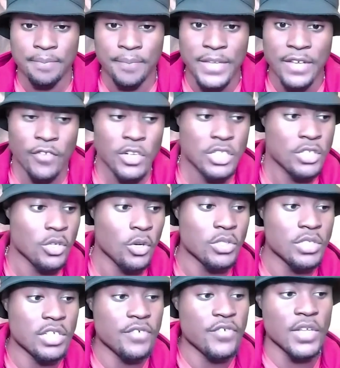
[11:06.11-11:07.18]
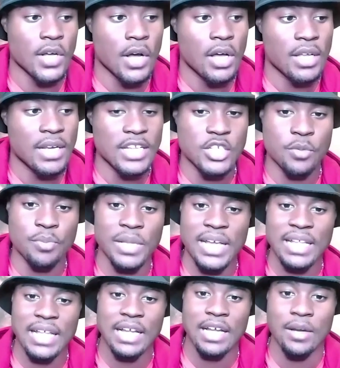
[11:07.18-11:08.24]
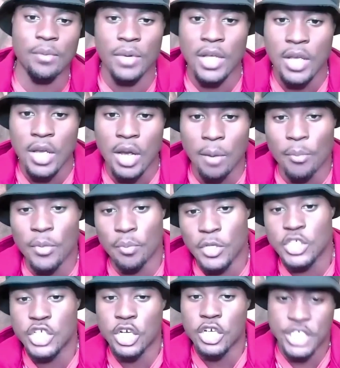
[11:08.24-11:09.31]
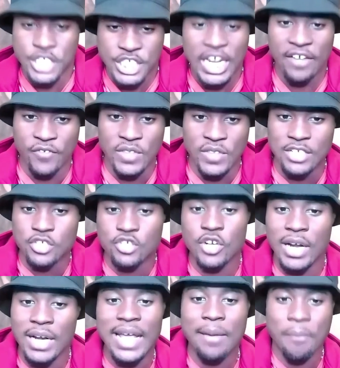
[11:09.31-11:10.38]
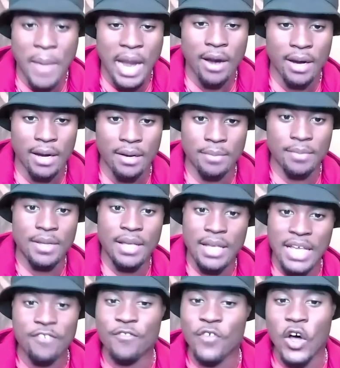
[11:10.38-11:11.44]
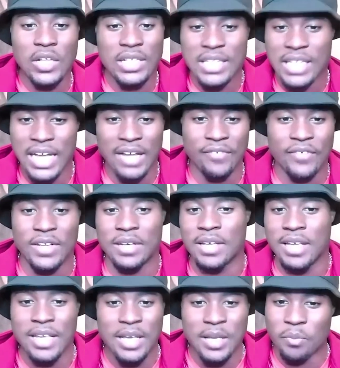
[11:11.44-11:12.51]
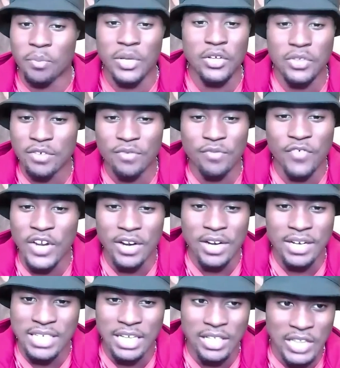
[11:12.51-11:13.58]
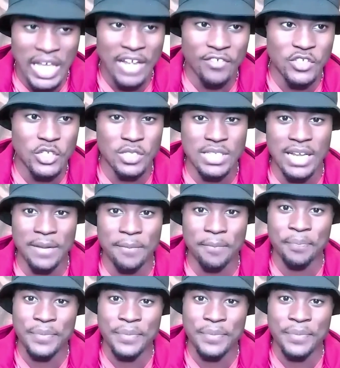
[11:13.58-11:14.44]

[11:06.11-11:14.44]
Yeah. Versus Hotel Holidays, you're playing like a a mature chef that's trying to get married yeah. and fall in love and build the fairy tale life. So it's like